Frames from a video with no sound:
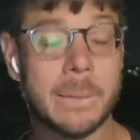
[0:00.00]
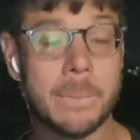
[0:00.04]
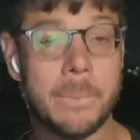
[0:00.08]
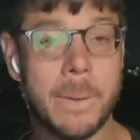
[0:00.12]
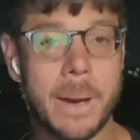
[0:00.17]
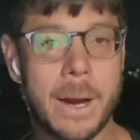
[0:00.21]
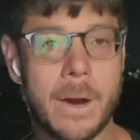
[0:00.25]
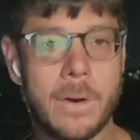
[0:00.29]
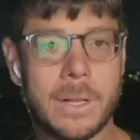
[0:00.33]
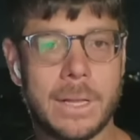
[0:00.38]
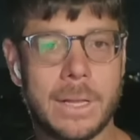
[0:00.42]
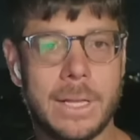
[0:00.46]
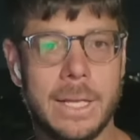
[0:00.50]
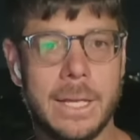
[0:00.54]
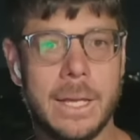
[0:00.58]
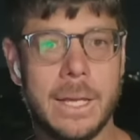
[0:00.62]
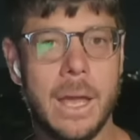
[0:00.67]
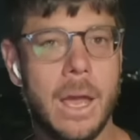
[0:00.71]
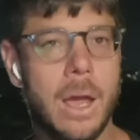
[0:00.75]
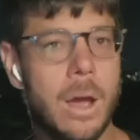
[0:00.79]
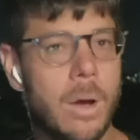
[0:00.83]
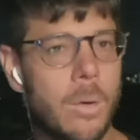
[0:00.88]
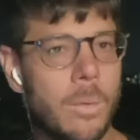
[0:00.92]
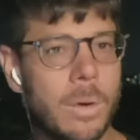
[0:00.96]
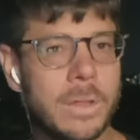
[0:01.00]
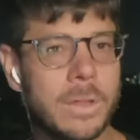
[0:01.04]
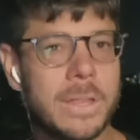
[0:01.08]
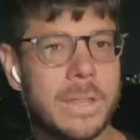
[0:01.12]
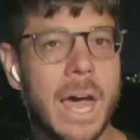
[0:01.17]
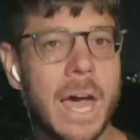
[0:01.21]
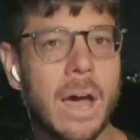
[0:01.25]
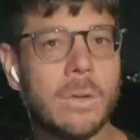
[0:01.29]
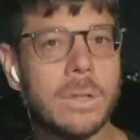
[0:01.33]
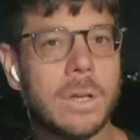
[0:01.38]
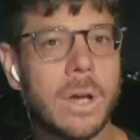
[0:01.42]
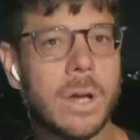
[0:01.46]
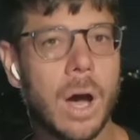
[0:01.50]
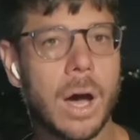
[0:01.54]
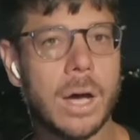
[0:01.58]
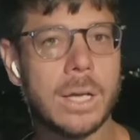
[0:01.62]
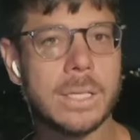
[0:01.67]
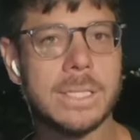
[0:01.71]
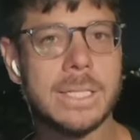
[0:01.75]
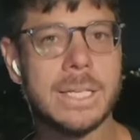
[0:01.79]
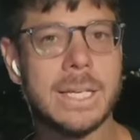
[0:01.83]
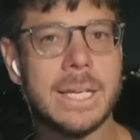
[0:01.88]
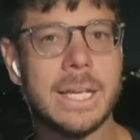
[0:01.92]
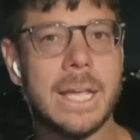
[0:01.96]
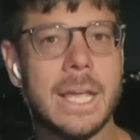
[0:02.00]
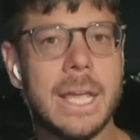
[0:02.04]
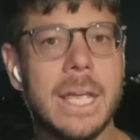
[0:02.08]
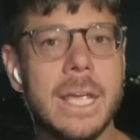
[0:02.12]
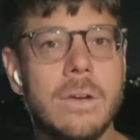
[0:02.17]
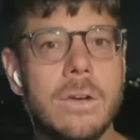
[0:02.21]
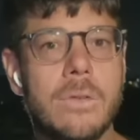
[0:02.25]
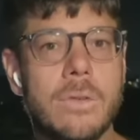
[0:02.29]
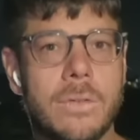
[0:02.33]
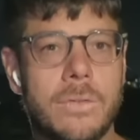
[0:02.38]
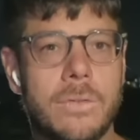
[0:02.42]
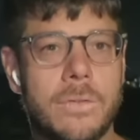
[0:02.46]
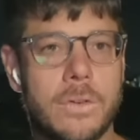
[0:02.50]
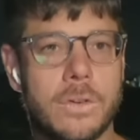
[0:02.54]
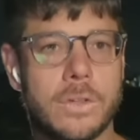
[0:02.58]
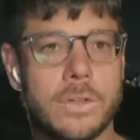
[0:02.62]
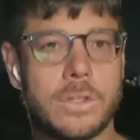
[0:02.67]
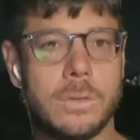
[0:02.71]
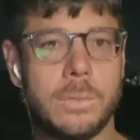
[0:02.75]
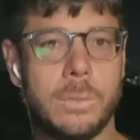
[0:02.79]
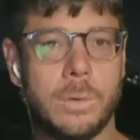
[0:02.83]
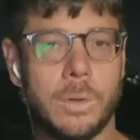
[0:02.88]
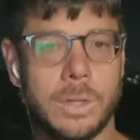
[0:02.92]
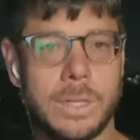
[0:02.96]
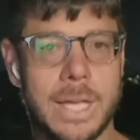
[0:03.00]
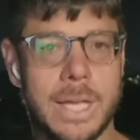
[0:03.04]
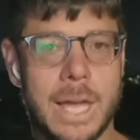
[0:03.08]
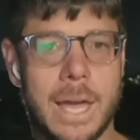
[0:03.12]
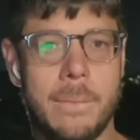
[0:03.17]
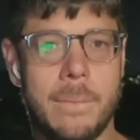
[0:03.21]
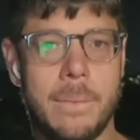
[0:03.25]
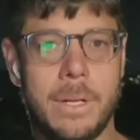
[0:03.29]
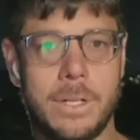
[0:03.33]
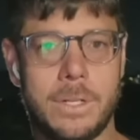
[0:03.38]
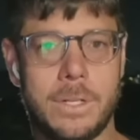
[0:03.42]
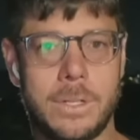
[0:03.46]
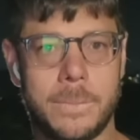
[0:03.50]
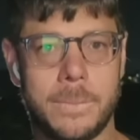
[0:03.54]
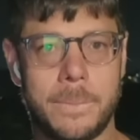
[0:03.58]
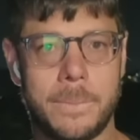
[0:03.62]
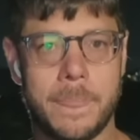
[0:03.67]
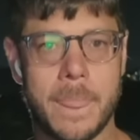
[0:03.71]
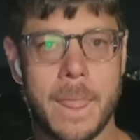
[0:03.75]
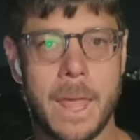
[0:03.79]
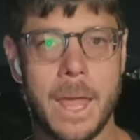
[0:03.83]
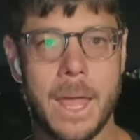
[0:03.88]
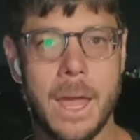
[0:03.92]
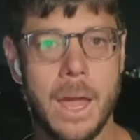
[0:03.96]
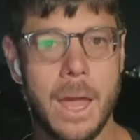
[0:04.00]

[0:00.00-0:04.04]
but apparently without causing irreversible damage.